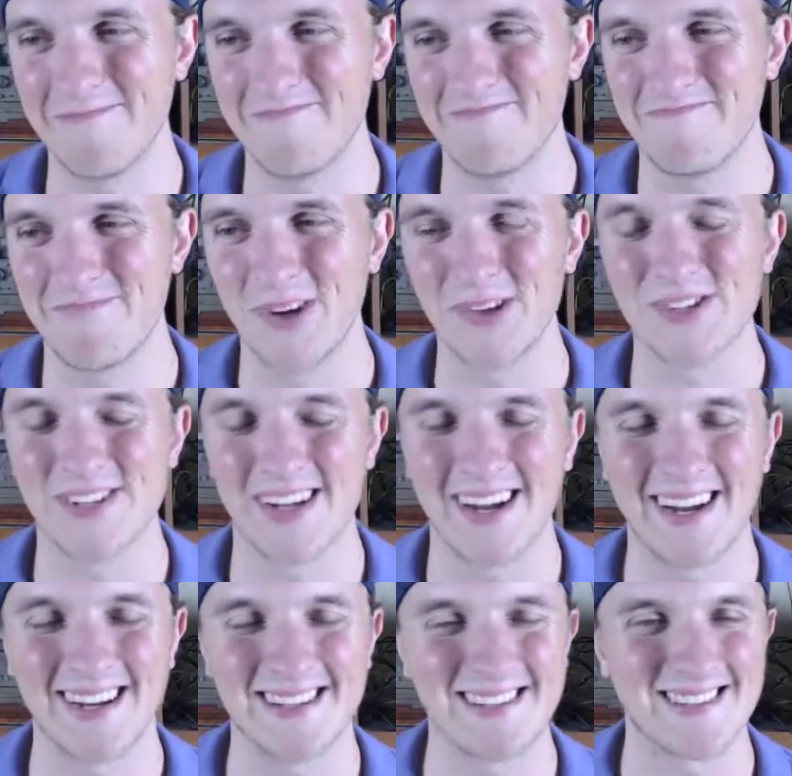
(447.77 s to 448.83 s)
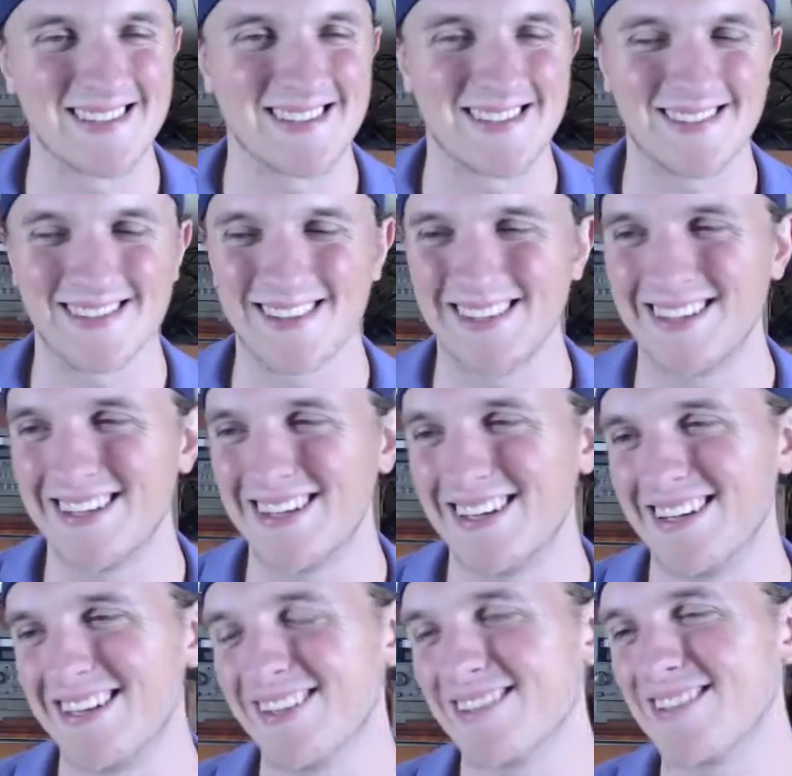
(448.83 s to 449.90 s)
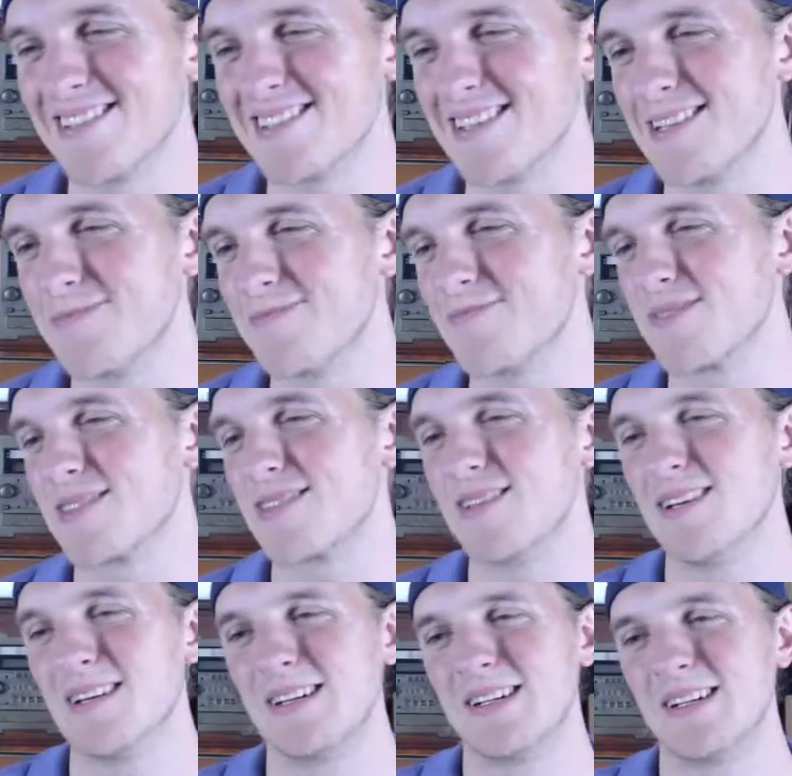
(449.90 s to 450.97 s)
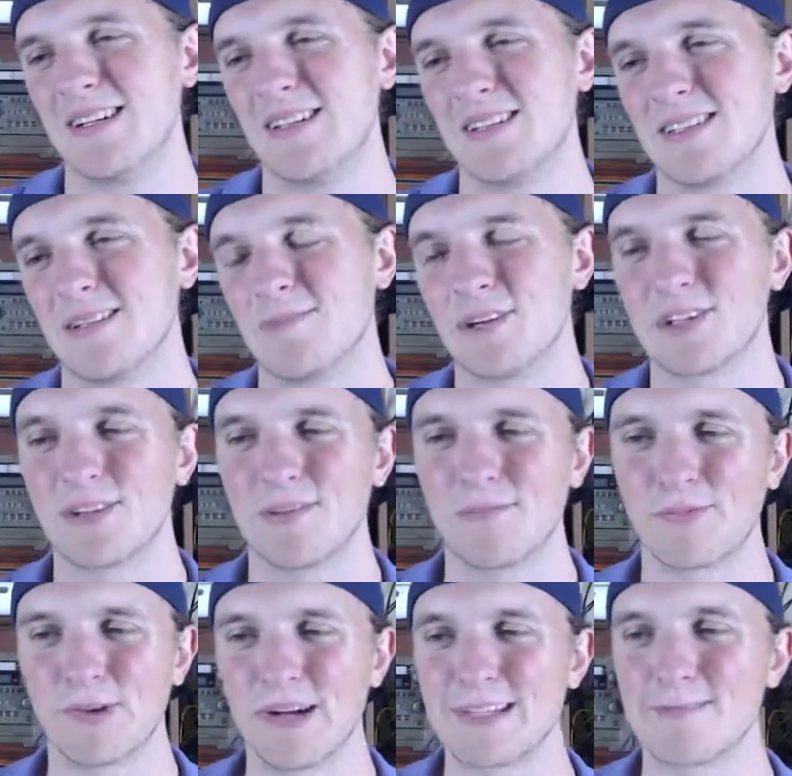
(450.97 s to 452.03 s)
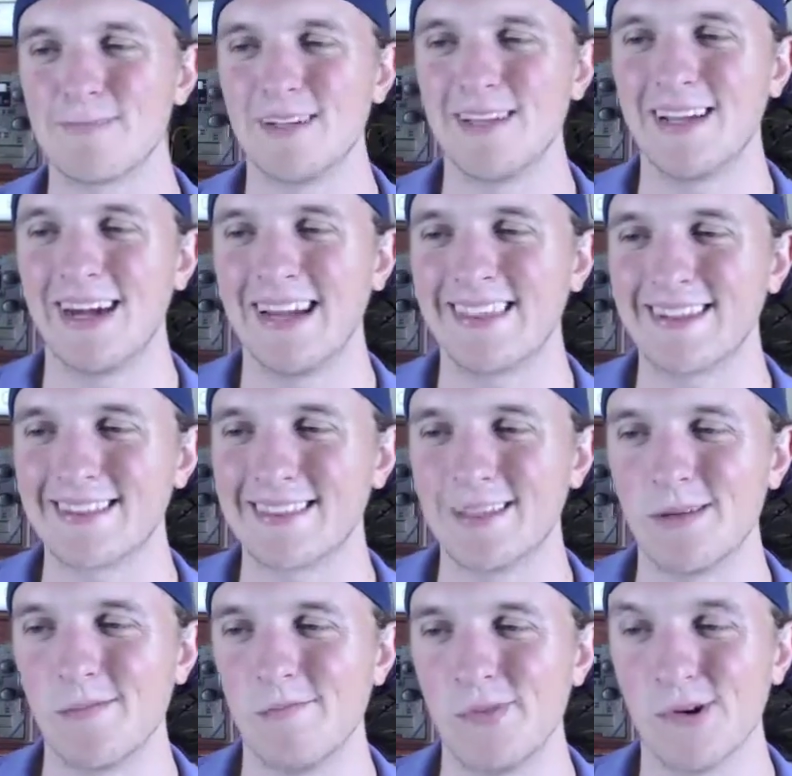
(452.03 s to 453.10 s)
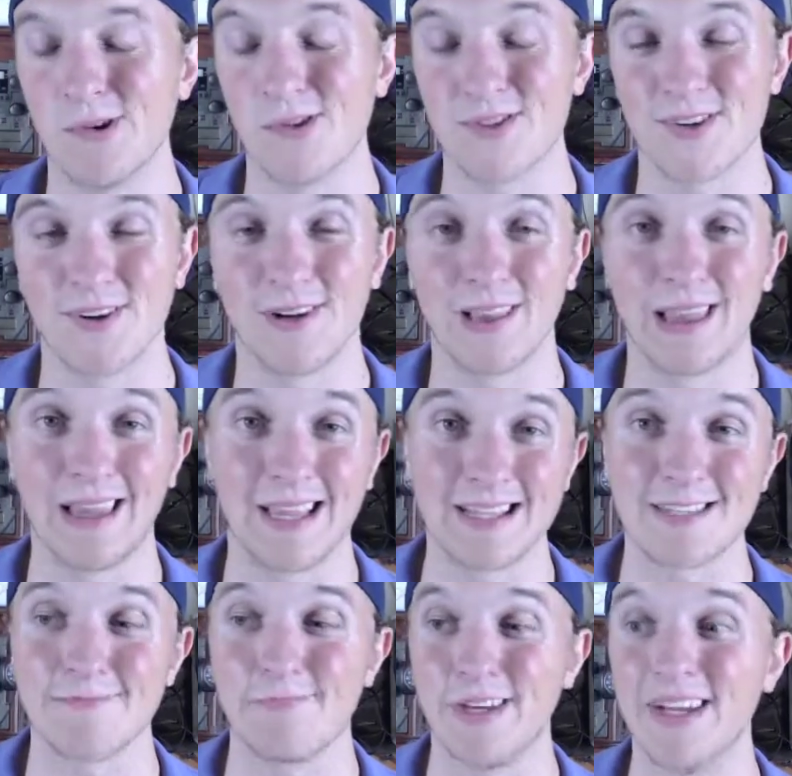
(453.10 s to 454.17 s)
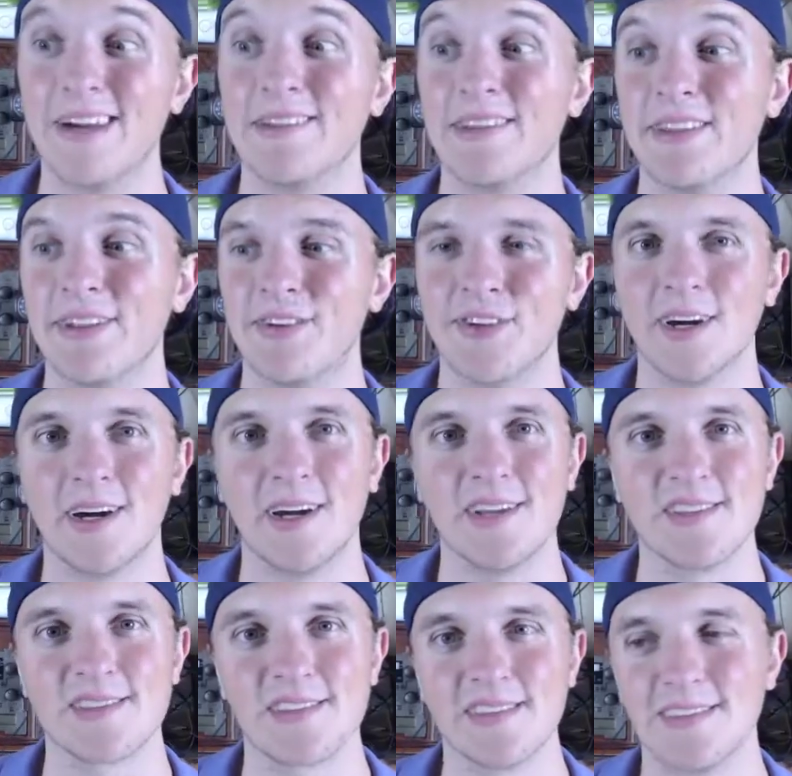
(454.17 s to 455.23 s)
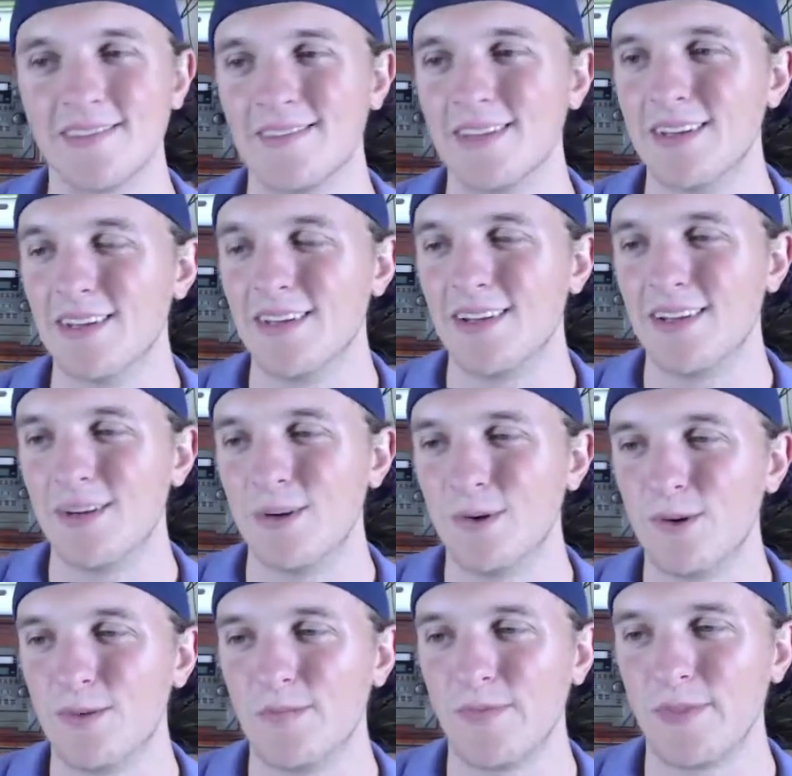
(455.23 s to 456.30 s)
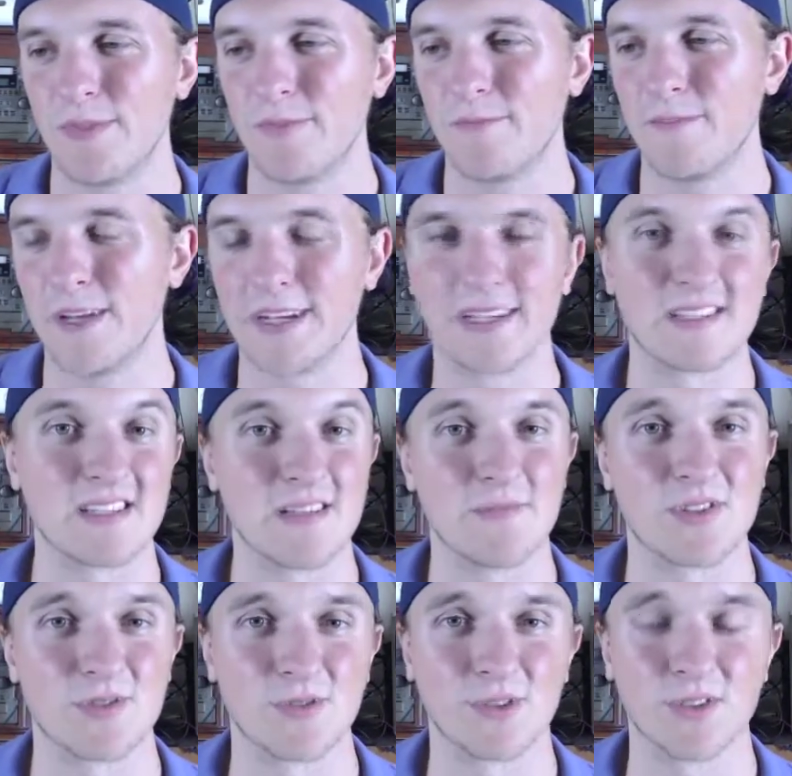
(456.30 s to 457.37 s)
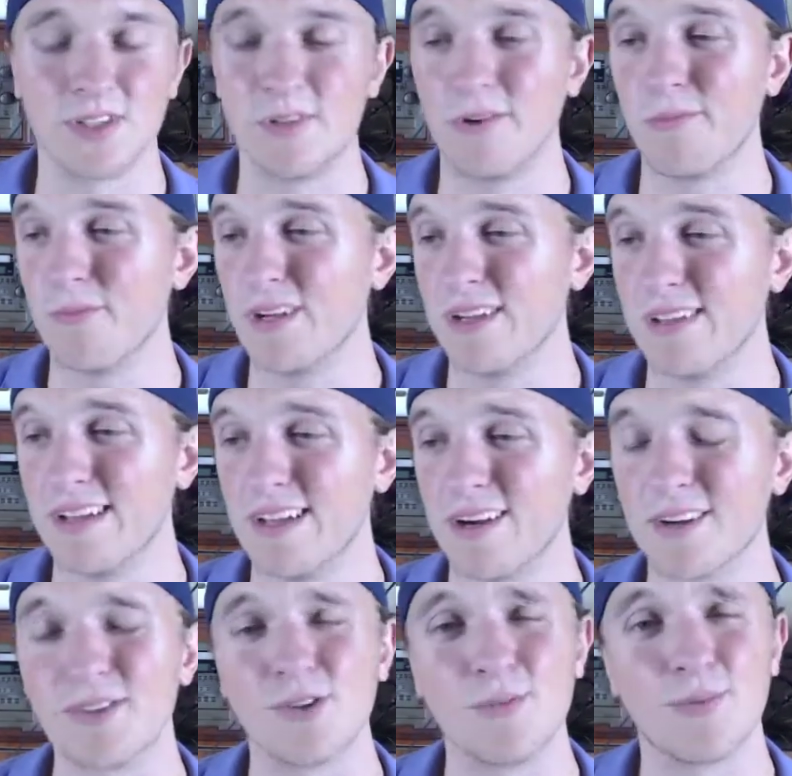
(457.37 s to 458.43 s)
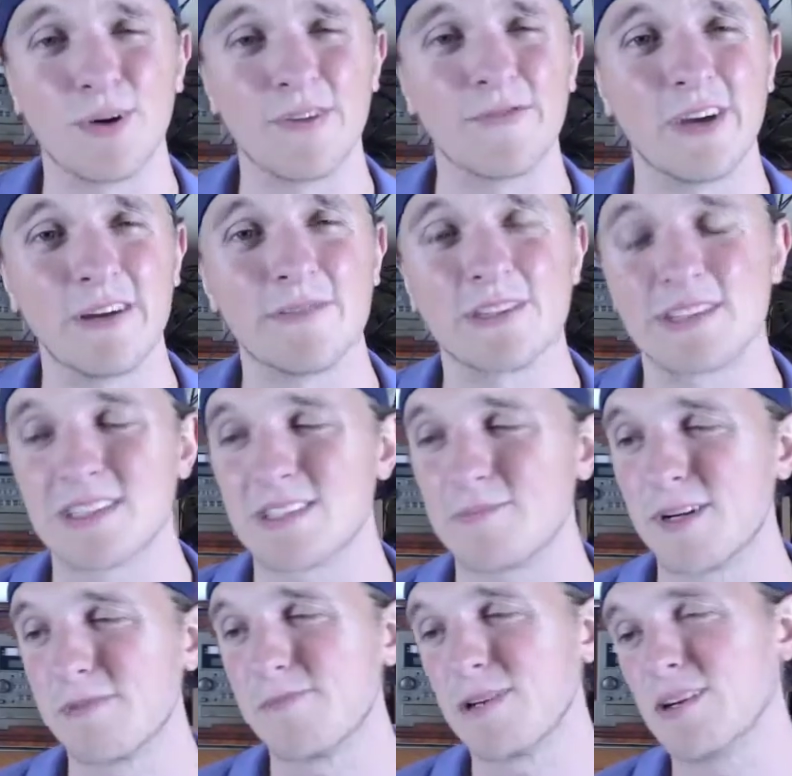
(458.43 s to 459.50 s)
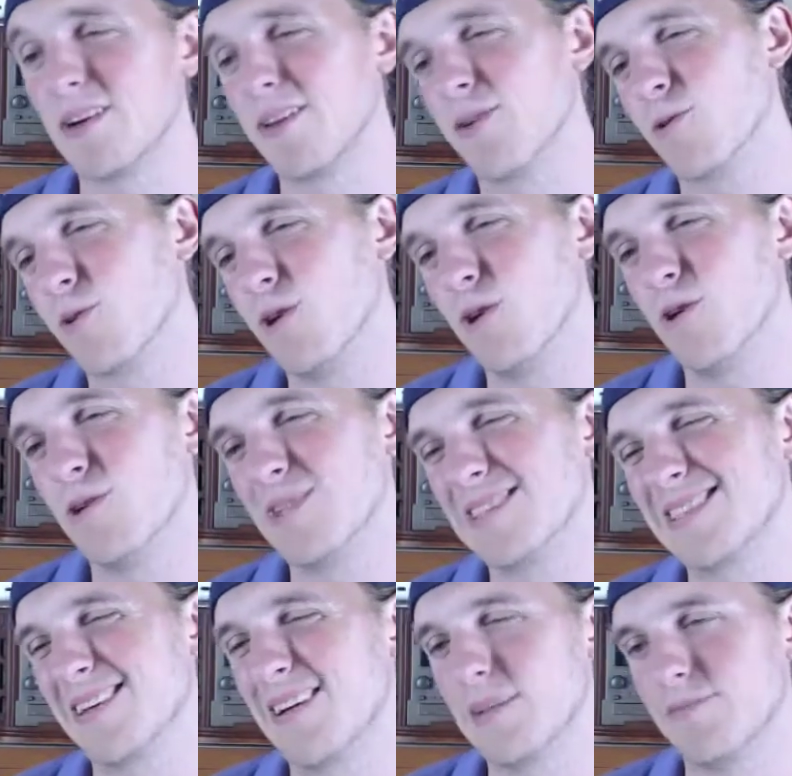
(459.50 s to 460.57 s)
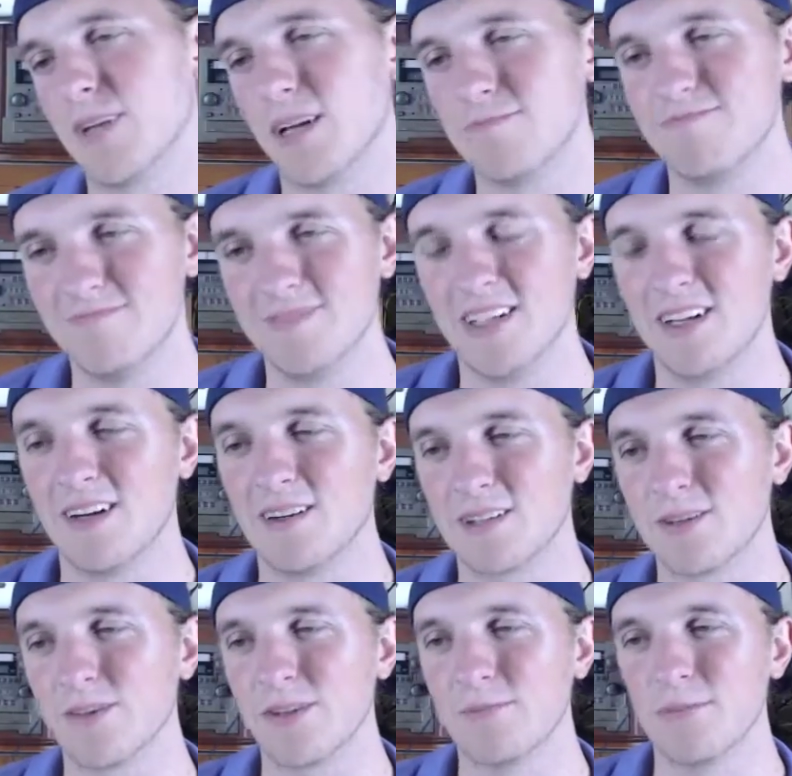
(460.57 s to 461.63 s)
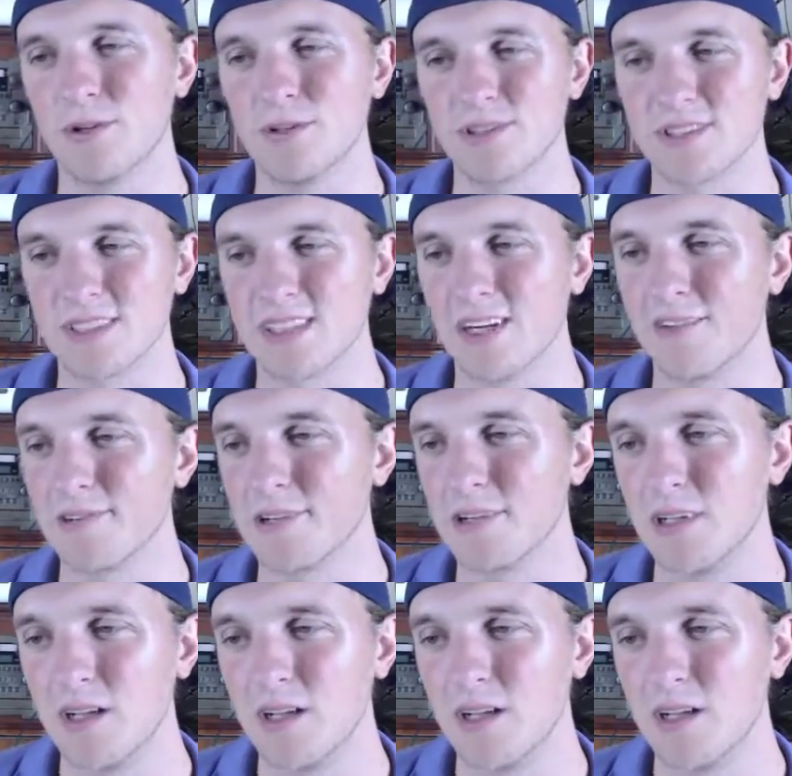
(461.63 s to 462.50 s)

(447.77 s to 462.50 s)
Bills Giants. Neither of these teams did much to impress me. I think the Bills are less bad than the Giants, and Vegas seems to agree with me. They are 2-point favorites despite being on the road, so I'll go with the Bills to cover.